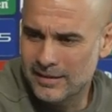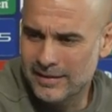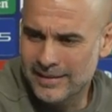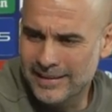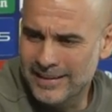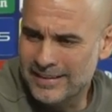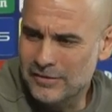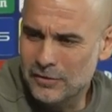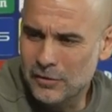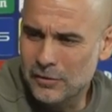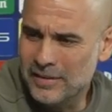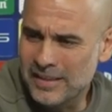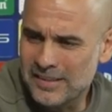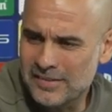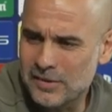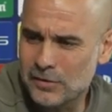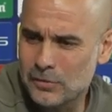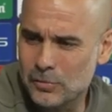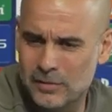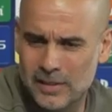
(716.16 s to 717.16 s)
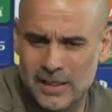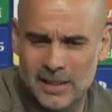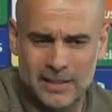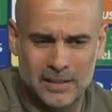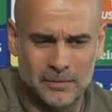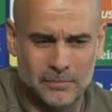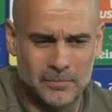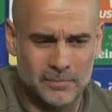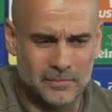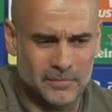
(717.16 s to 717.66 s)
It's not necessary to tell
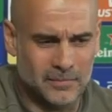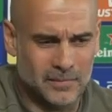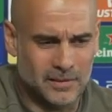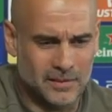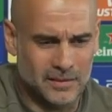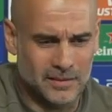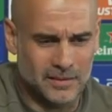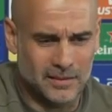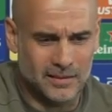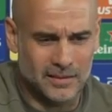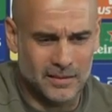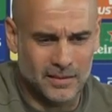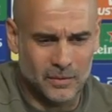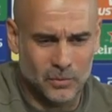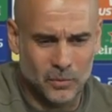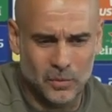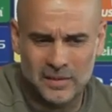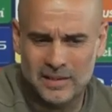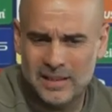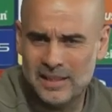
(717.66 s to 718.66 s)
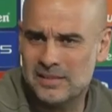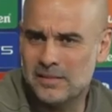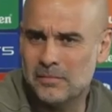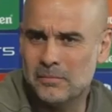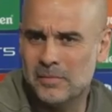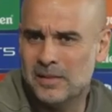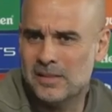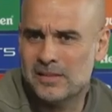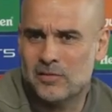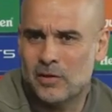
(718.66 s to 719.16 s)
them what does it
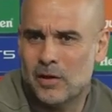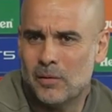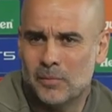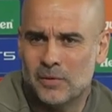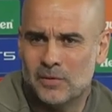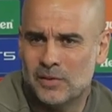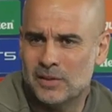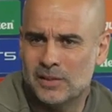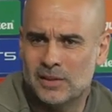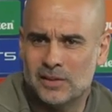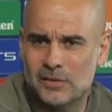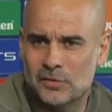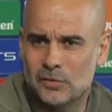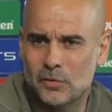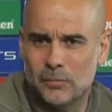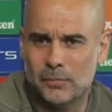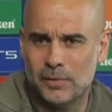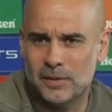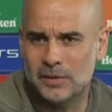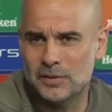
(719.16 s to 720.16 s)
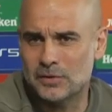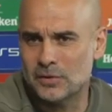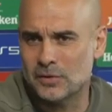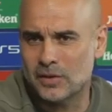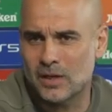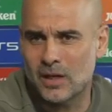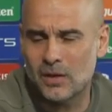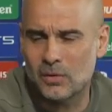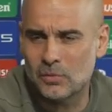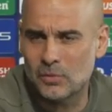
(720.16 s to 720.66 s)
mean to Real Madrid in this competition,
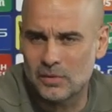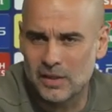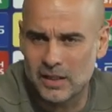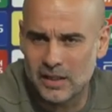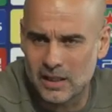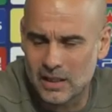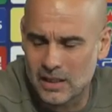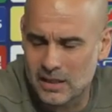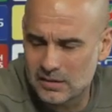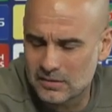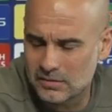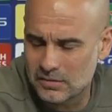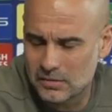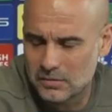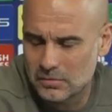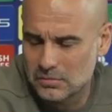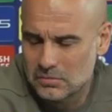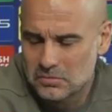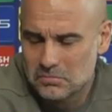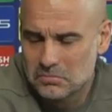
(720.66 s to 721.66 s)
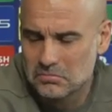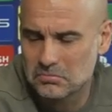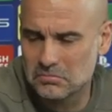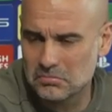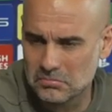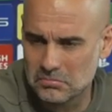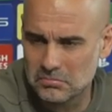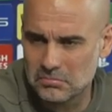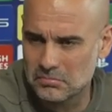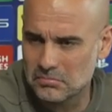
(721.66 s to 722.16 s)
how good they are, so
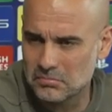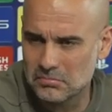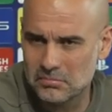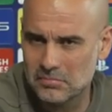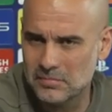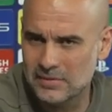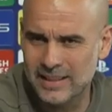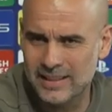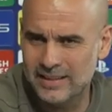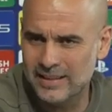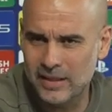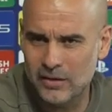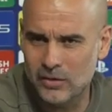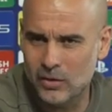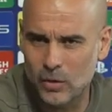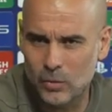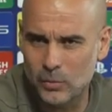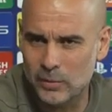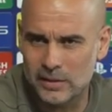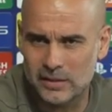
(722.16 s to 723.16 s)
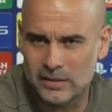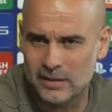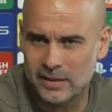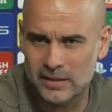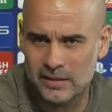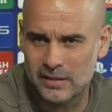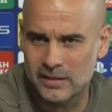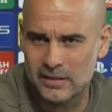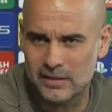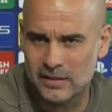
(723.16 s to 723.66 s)
they know it.
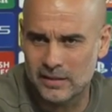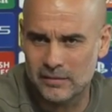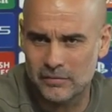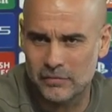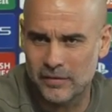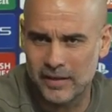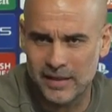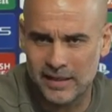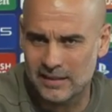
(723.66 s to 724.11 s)
They felt